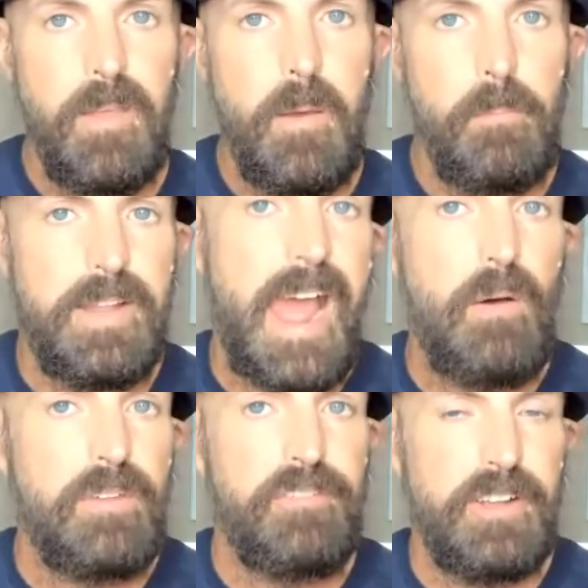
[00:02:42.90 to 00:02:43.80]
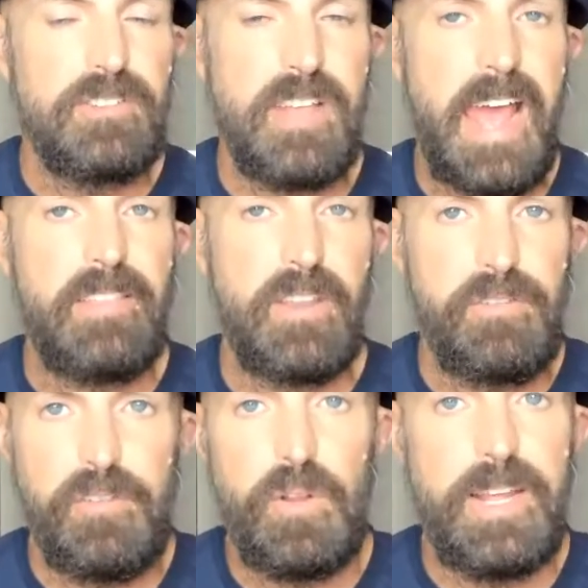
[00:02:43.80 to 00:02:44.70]
but now it feels like they're
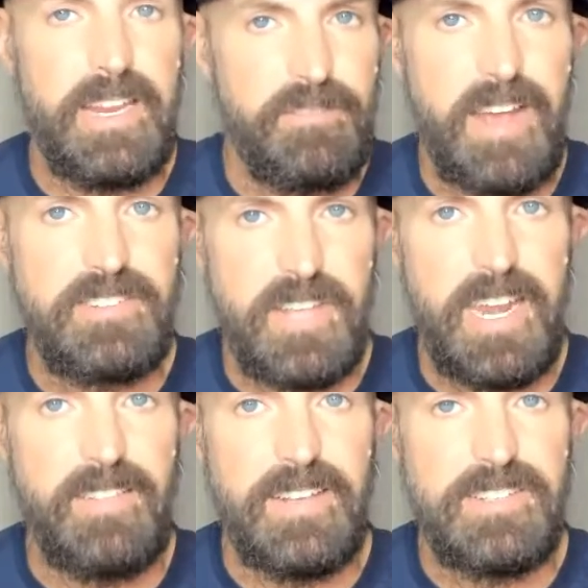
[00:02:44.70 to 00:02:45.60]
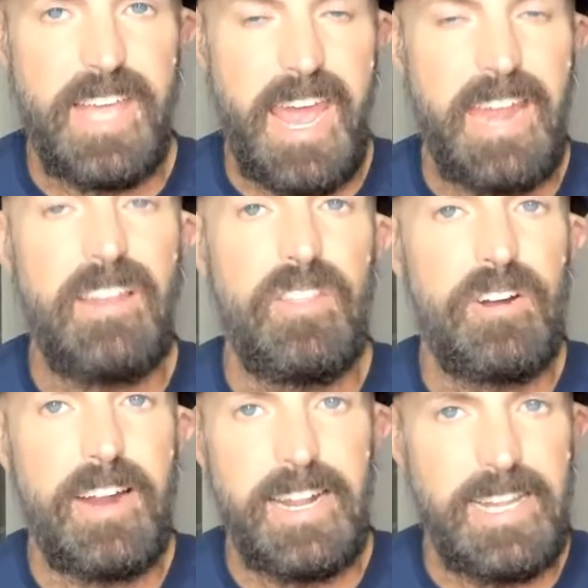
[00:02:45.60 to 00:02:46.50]
fully invested in this kid. They're
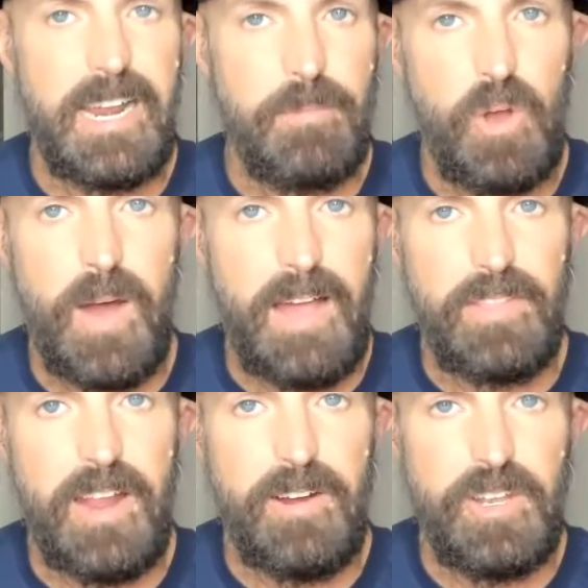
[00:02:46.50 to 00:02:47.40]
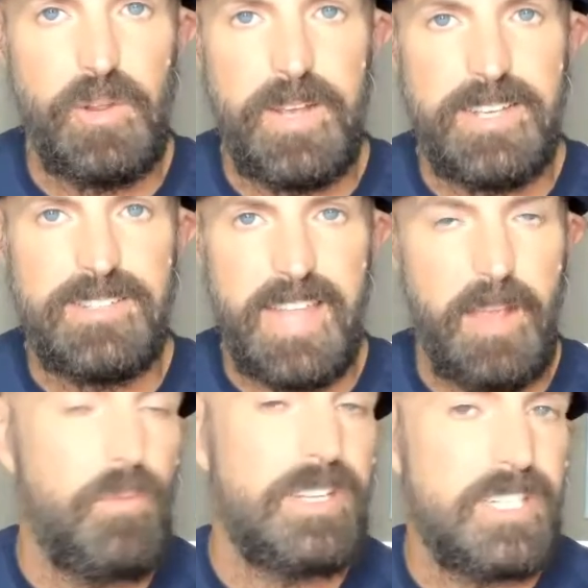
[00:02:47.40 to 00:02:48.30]
going to let him go out there and do his
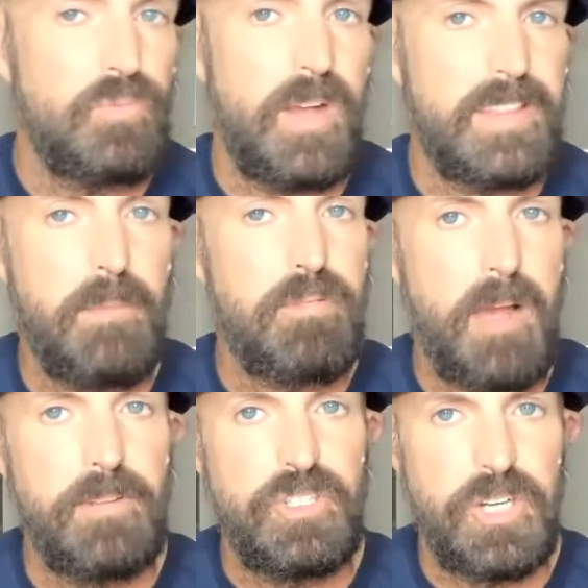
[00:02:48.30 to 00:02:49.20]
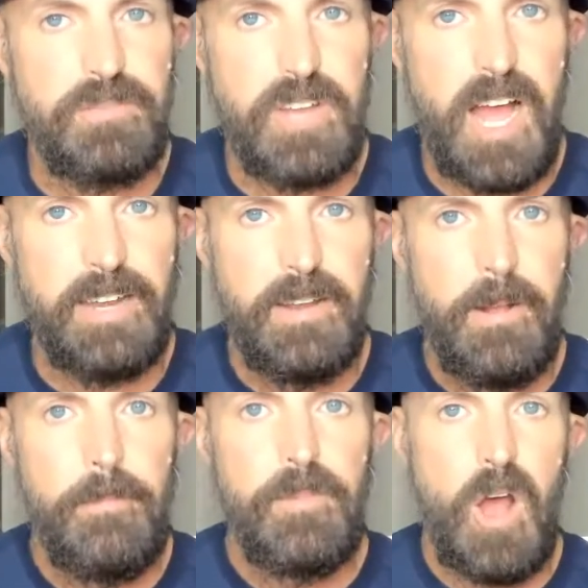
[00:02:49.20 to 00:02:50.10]
thing, which is what they probably should have done
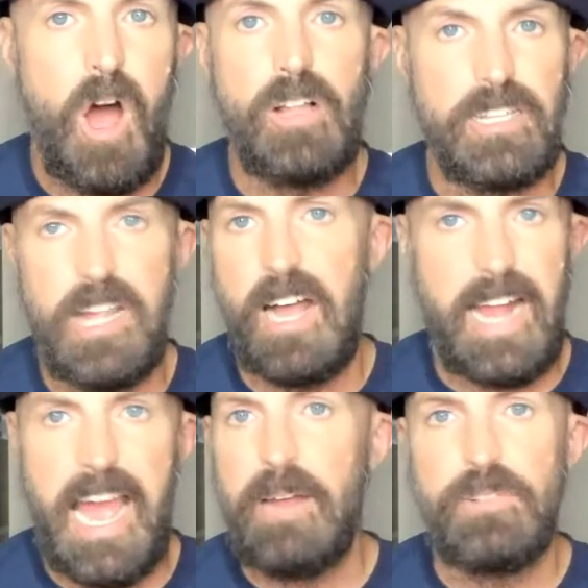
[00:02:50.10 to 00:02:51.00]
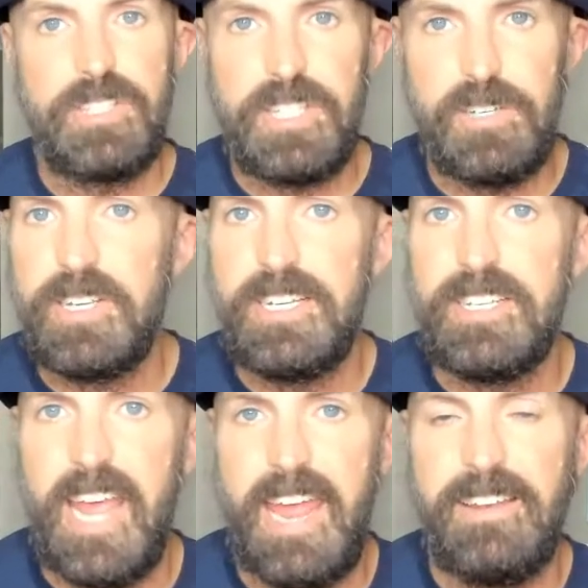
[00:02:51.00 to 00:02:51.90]
all along. I will still
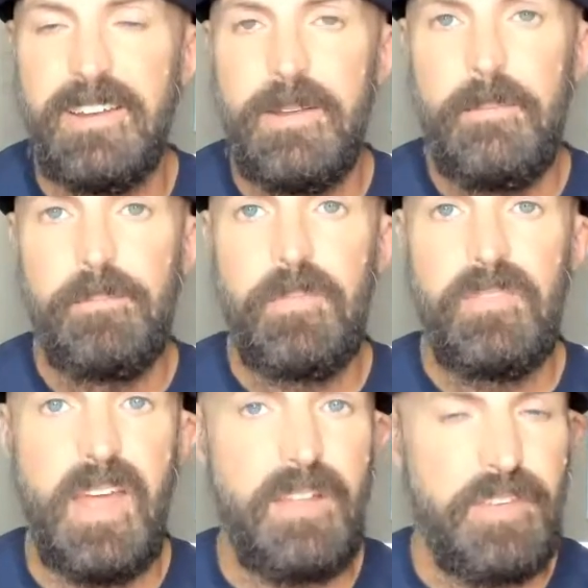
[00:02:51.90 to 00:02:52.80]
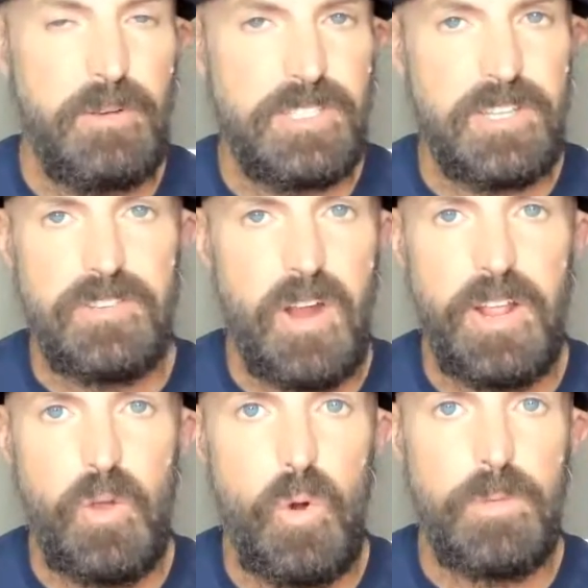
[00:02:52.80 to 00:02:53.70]
contend that if he was the
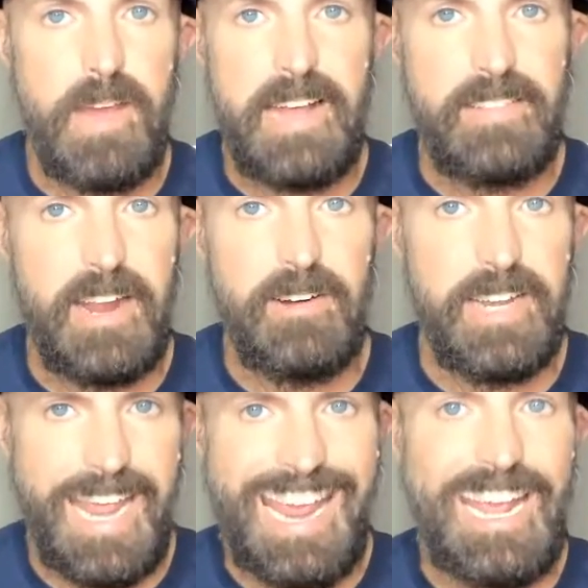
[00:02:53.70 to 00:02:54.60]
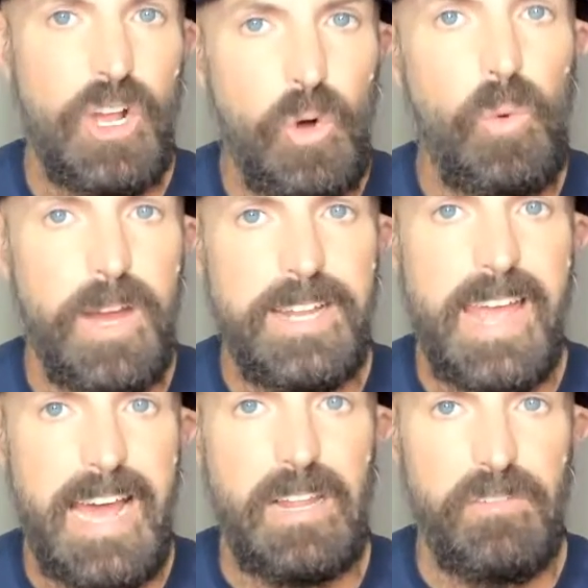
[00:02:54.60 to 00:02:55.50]
starting quarterback there in Inglewood,
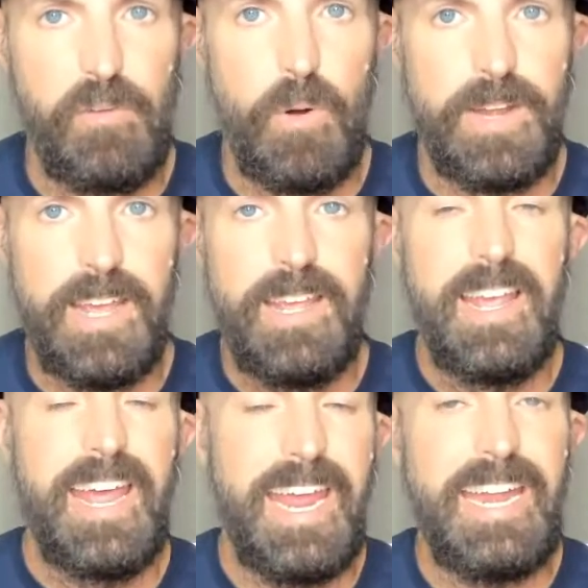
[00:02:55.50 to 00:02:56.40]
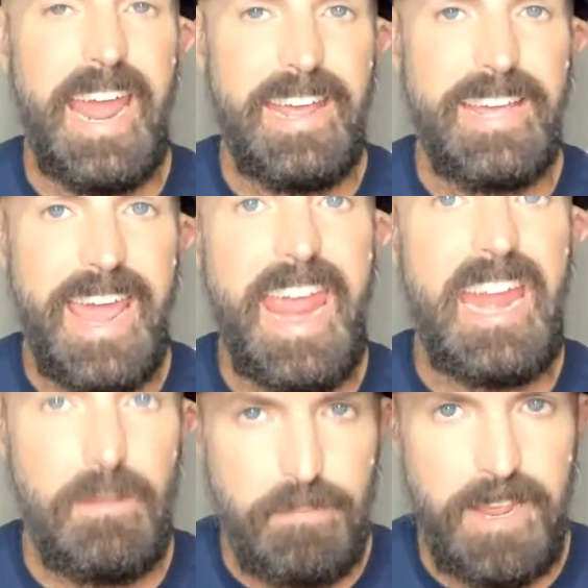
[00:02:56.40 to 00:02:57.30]
California, in a
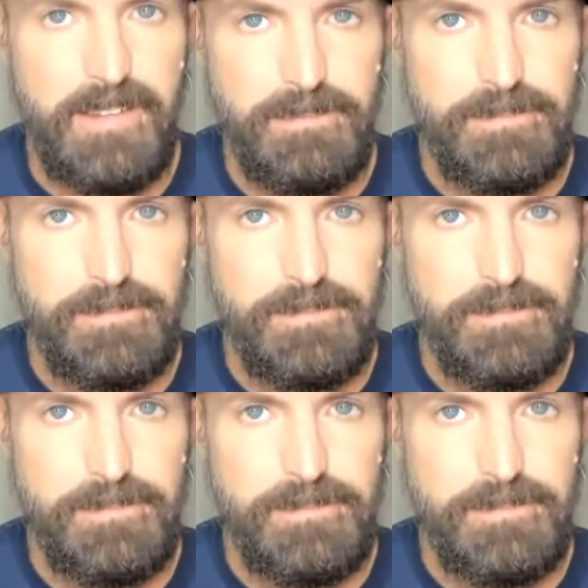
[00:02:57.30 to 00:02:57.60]
canopy,